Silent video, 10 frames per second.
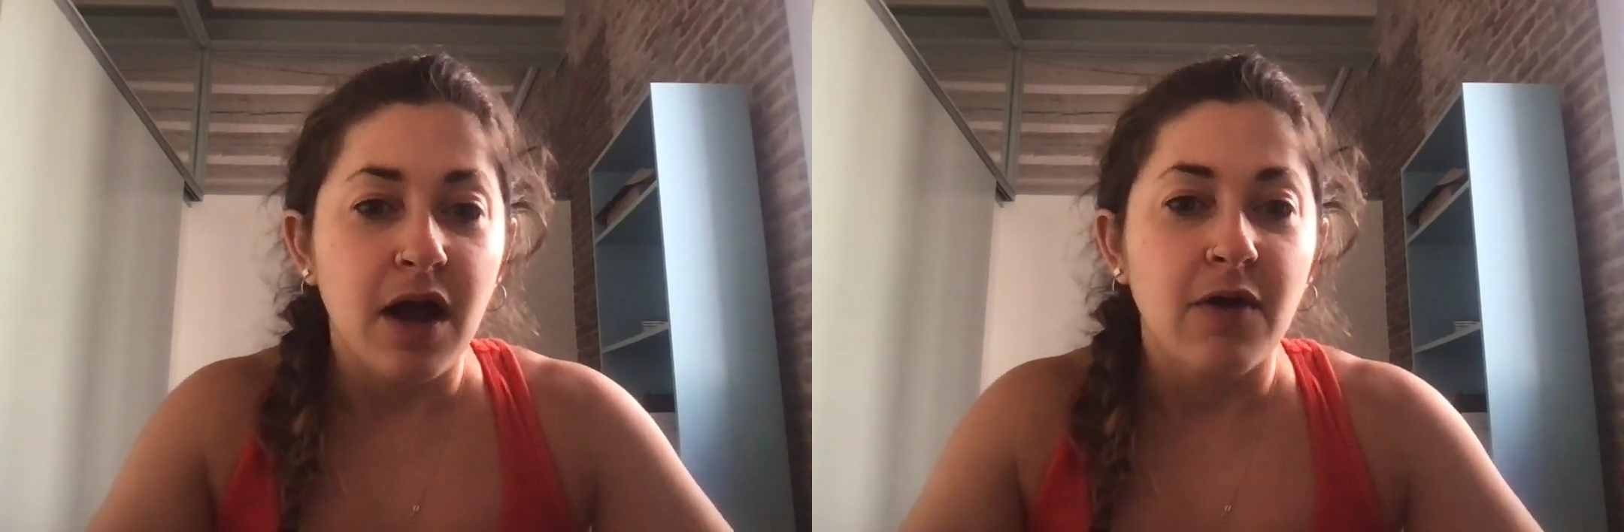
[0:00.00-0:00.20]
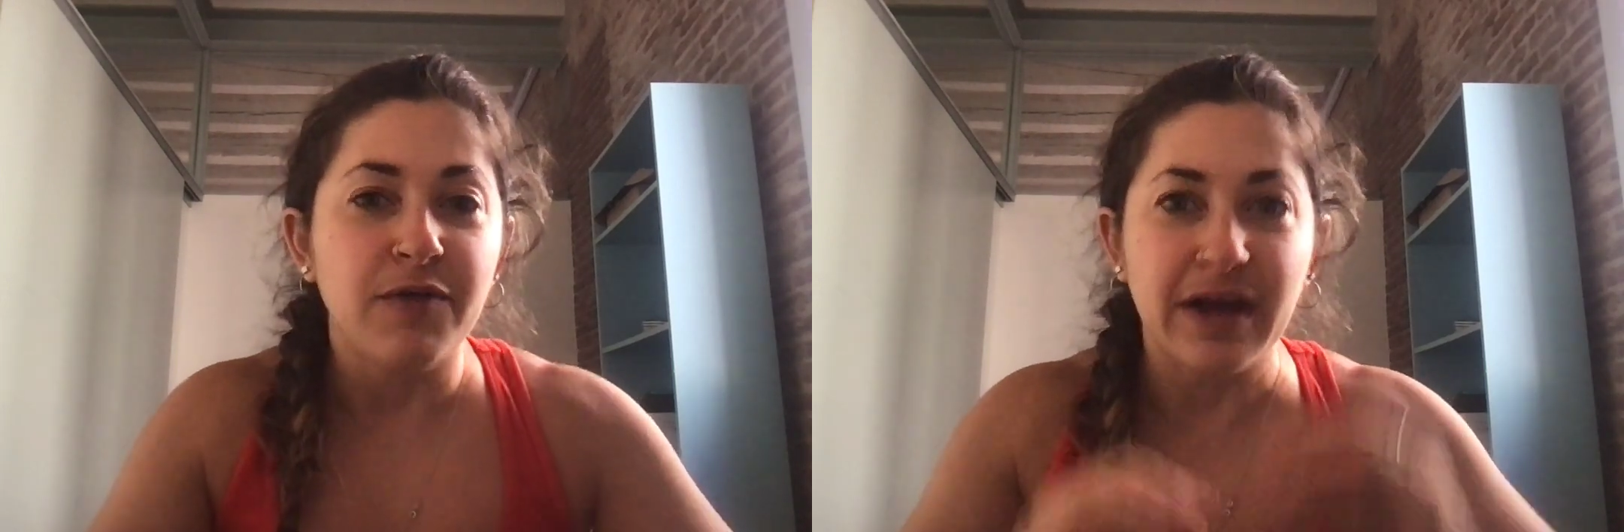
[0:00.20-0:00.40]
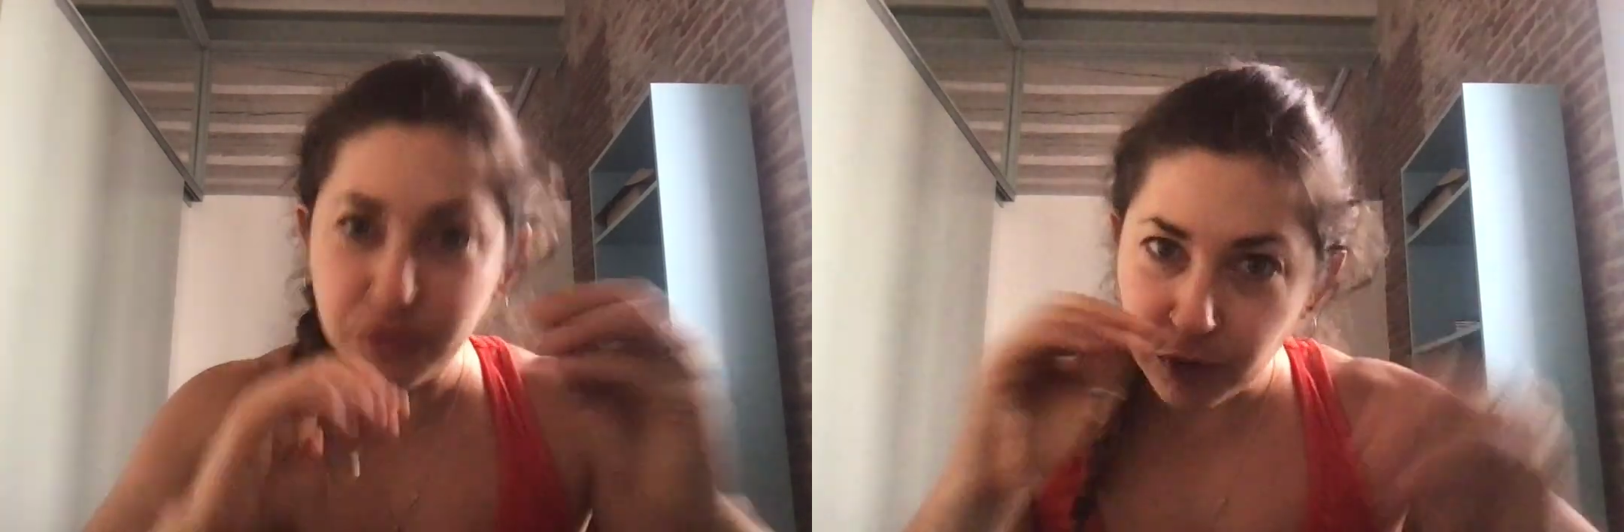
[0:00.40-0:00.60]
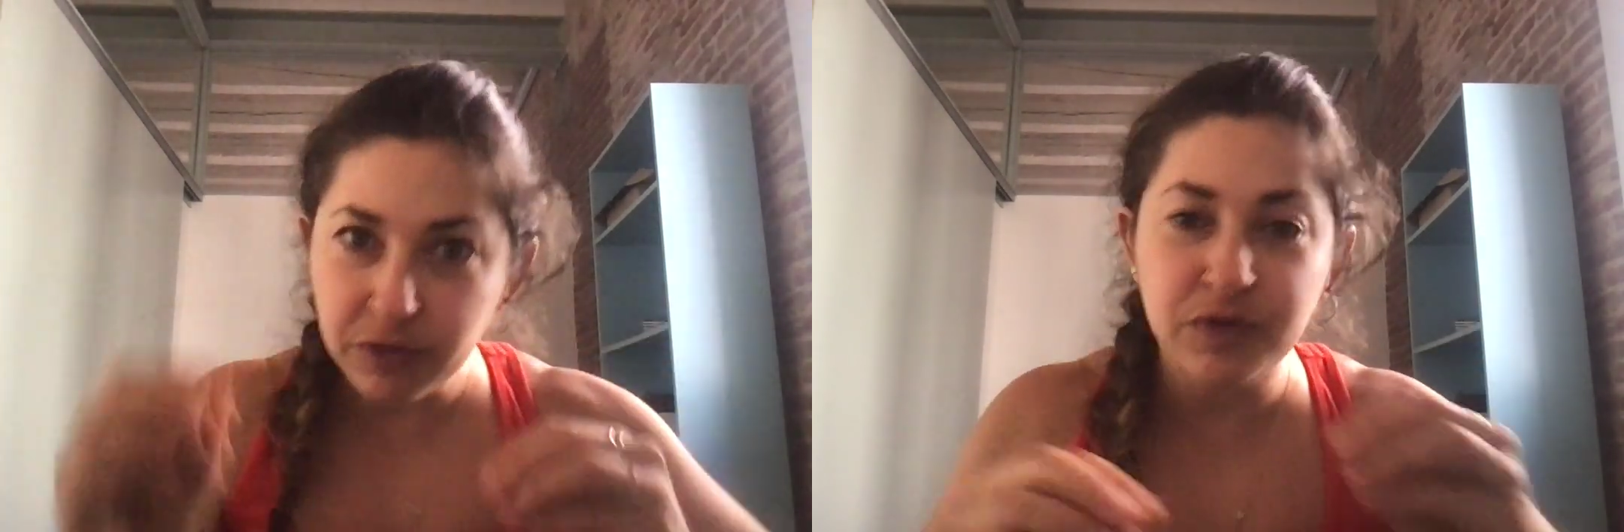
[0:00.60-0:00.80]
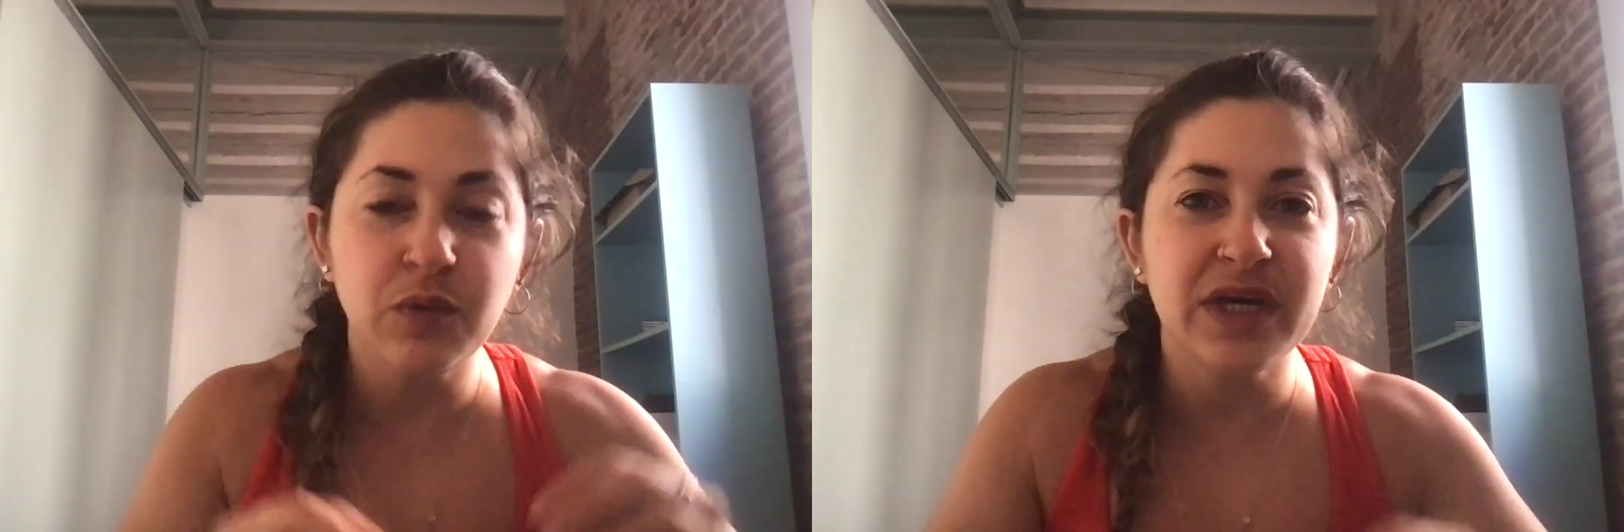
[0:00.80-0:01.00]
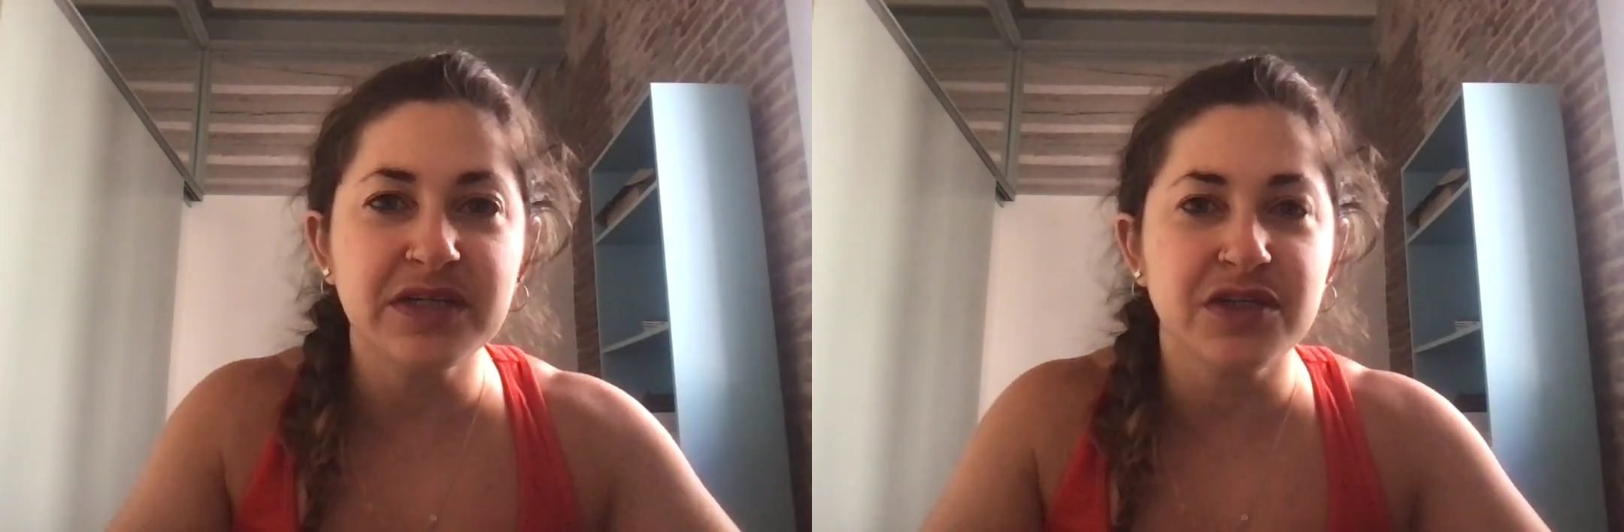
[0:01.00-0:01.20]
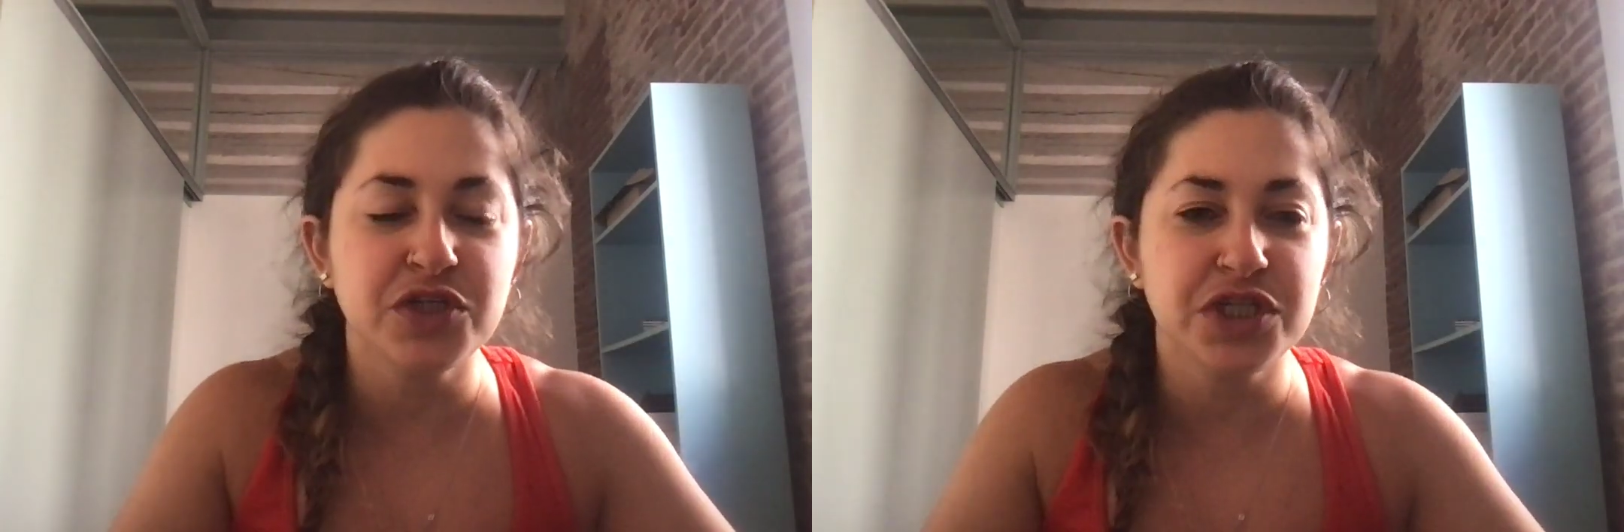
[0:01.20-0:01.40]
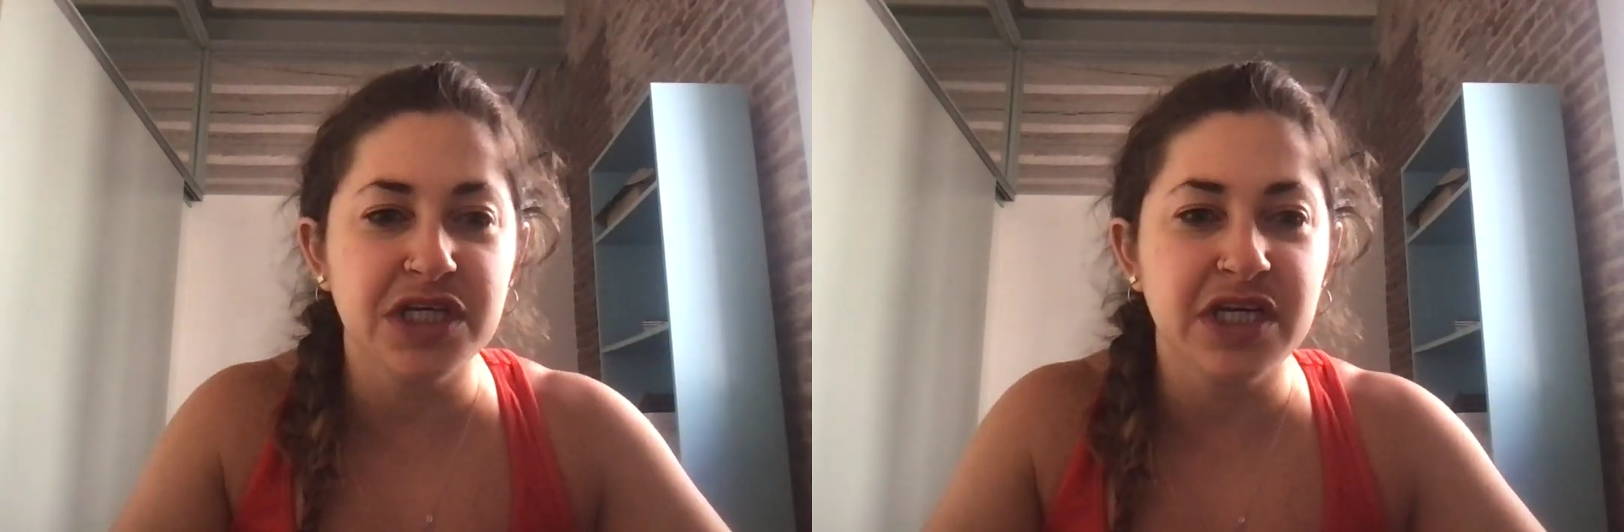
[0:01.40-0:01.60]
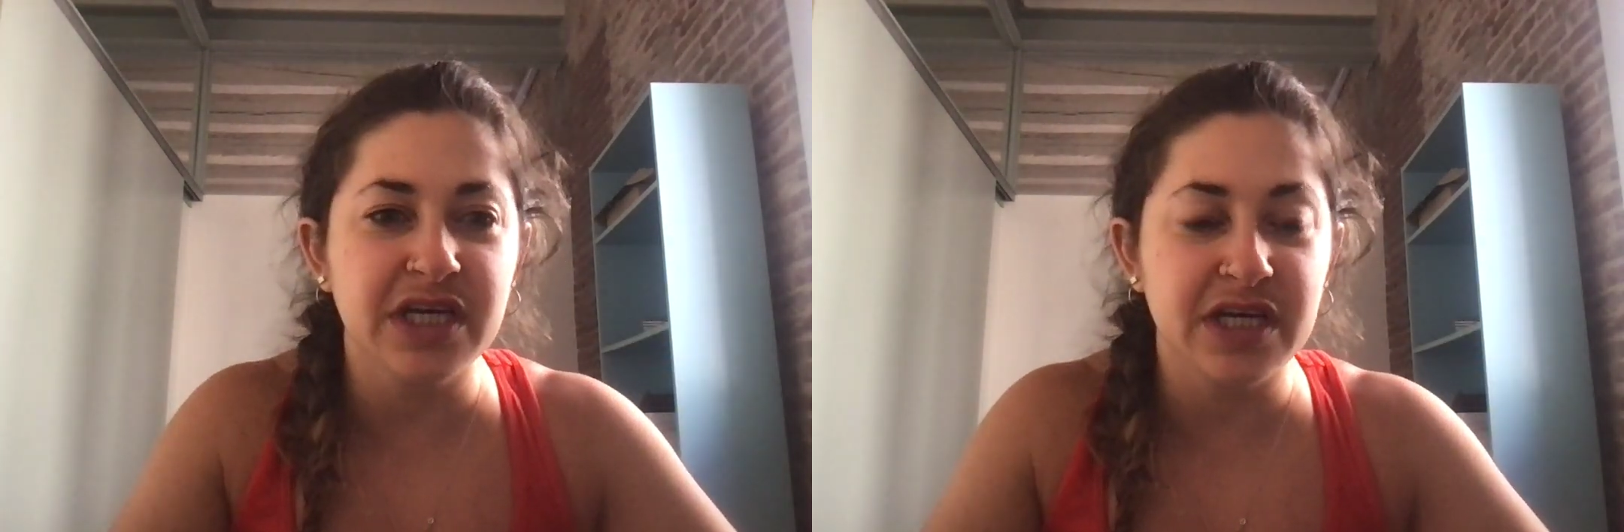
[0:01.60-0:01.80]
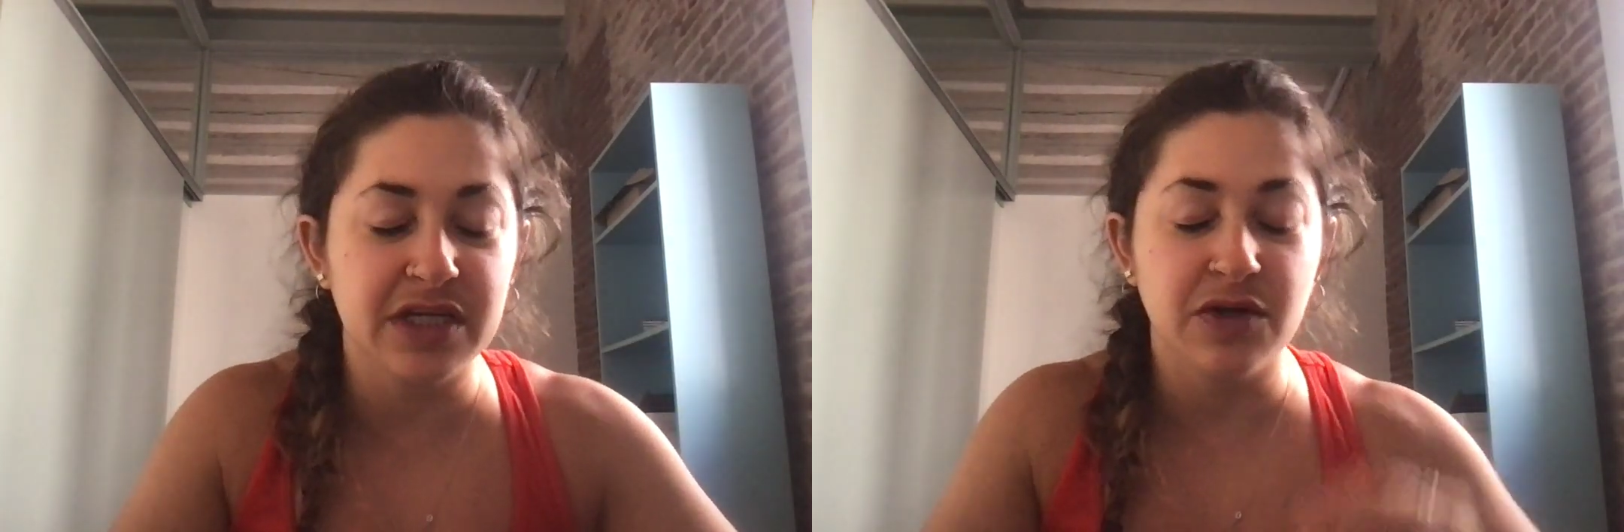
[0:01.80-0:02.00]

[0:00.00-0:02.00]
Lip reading: Fast forward a few weeks and she,